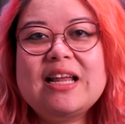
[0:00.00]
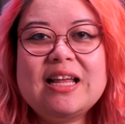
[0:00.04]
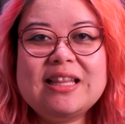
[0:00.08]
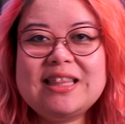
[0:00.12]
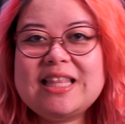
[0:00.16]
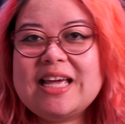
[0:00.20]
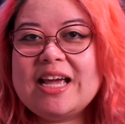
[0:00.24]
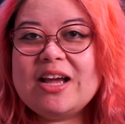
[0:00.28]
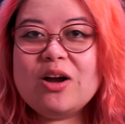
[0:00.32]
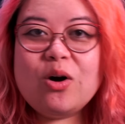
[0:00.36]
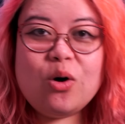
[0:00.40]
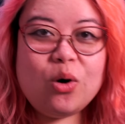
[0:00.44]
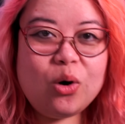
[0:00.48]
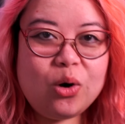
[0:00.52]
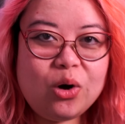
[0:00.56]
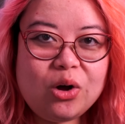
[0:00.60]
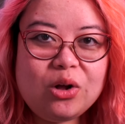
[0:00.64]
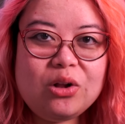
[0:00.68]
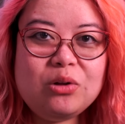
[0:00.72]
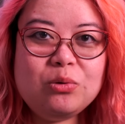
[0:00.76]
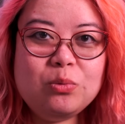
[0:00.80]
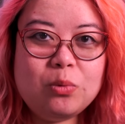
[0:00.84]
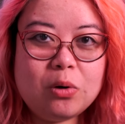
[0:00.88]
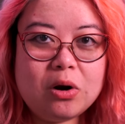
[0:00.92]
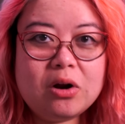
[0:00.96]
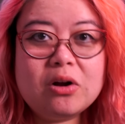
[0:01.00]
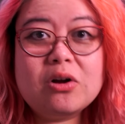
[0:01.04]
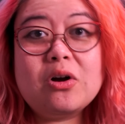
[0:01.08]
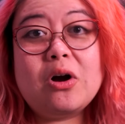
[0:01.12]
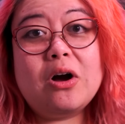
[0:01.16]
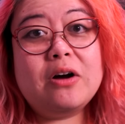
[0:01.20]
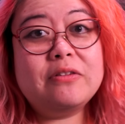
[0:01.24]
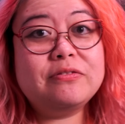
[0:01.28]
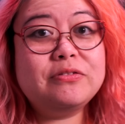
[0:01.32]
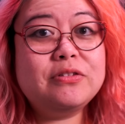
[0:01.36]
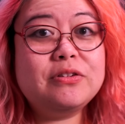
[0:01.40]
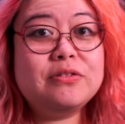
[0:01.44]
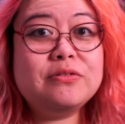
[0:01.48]
they all work
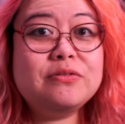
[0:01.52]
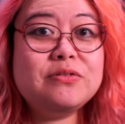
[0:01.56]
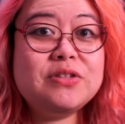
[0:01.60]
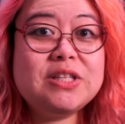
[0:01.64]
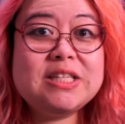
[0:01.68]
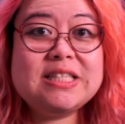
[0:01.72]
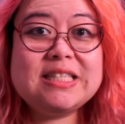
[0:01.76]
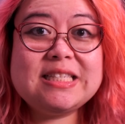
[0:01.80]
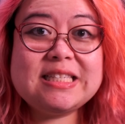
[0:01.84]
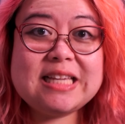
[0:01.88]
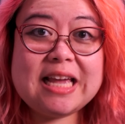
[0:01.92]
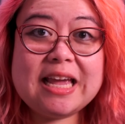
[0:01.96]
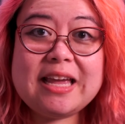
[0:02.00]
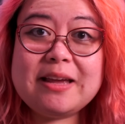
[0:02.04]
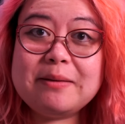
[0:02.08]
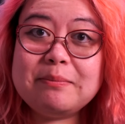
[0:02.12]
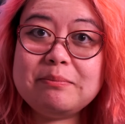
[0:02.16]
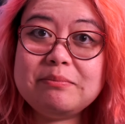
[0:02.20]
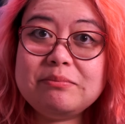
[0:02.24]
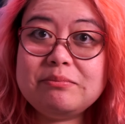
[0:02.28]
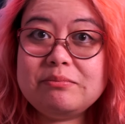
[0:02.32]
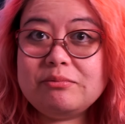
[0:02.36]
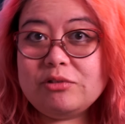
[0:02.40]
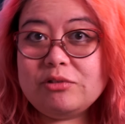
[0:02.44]
off of the same